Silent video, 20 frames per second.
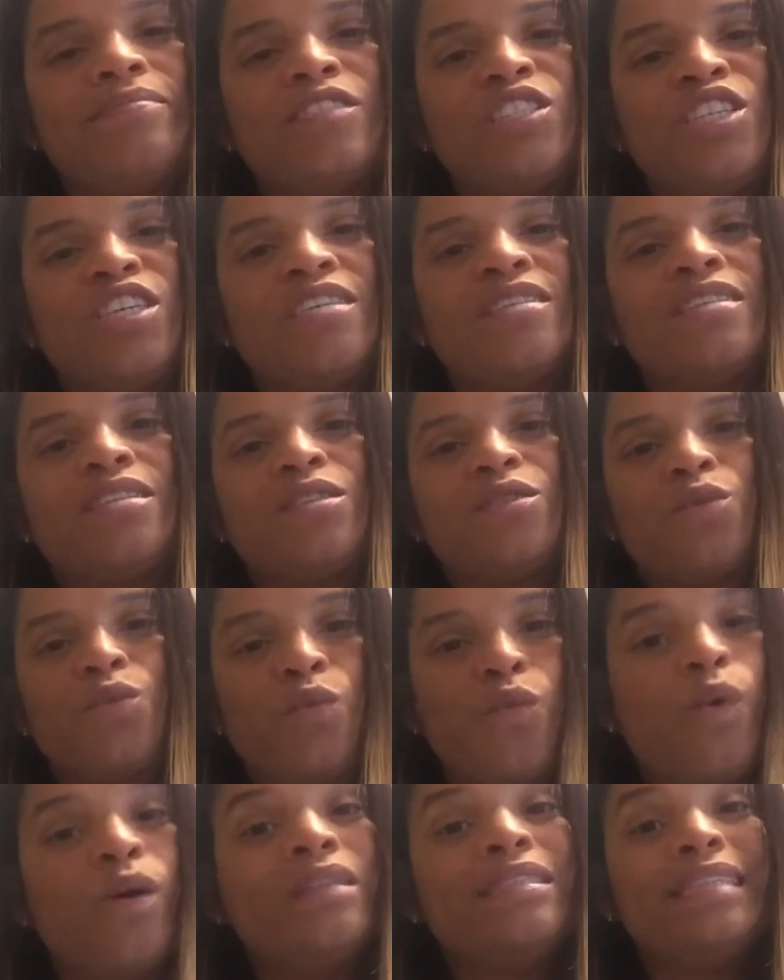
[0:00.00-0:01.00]
Just
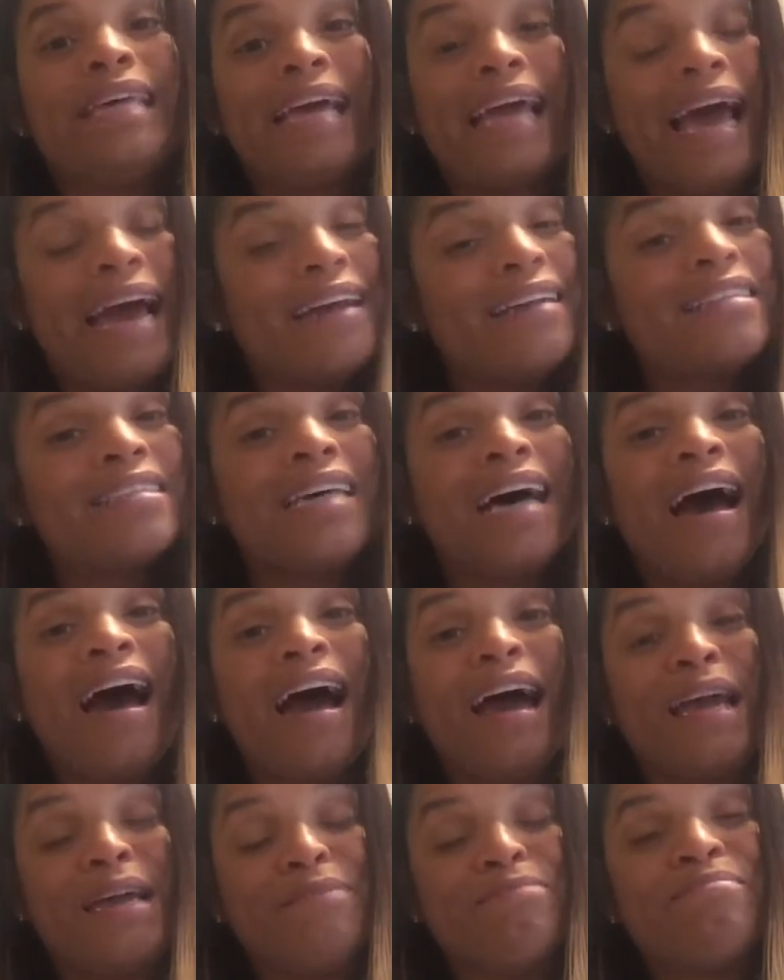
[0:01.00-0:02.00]
one day at a
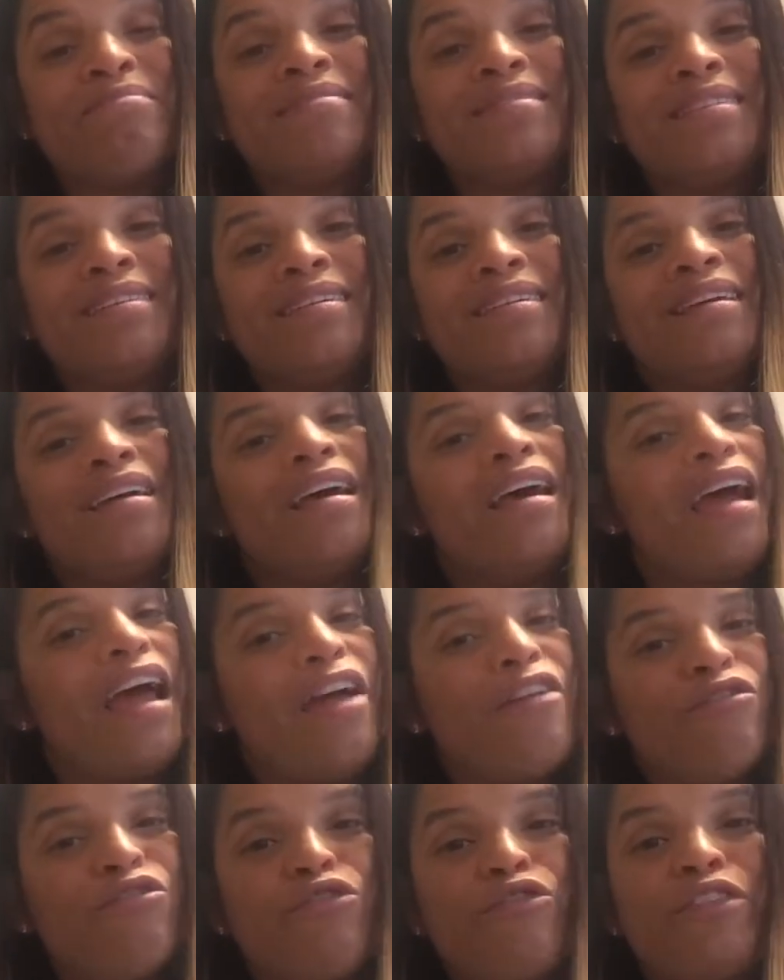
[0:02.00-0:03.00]
time.
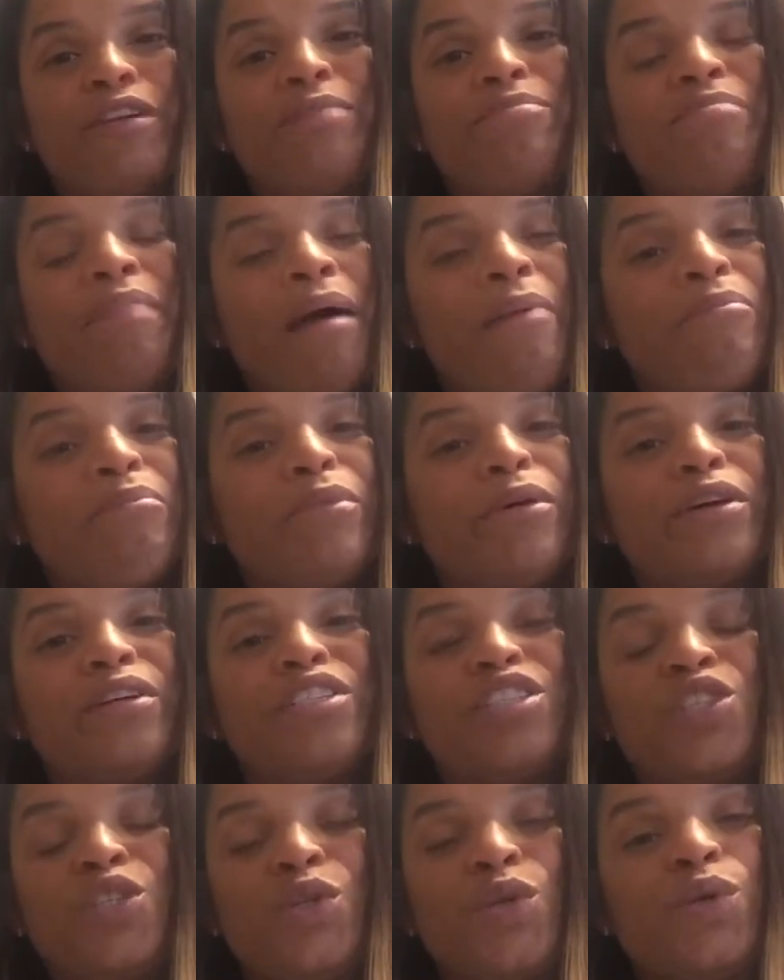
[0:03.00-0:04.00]
And remember
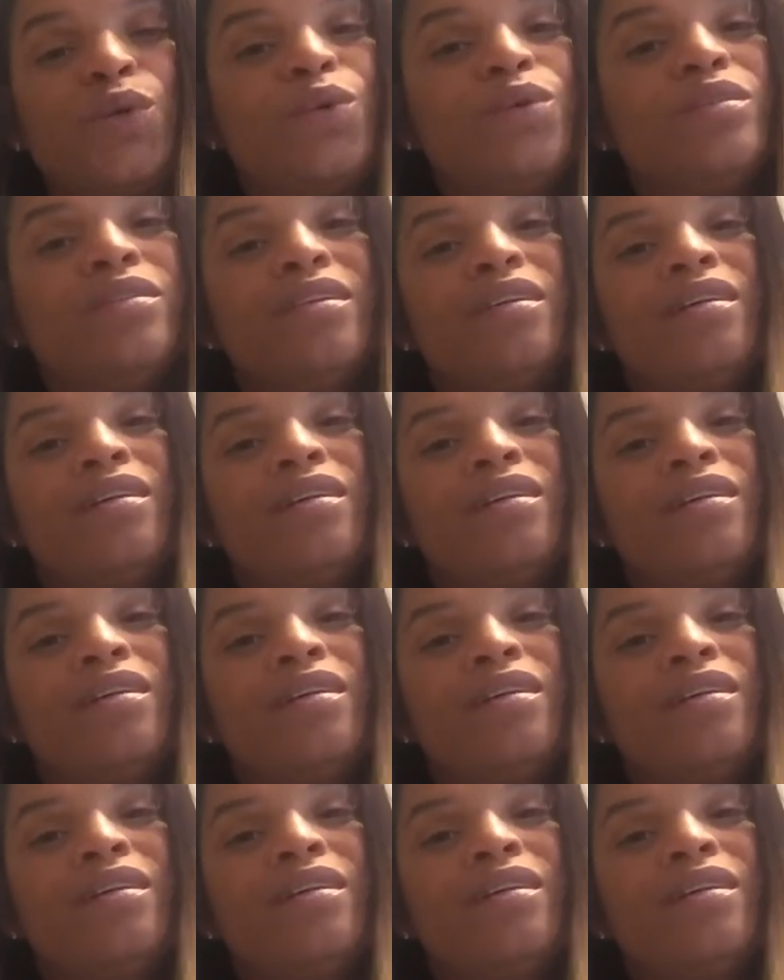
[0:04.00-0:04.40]
to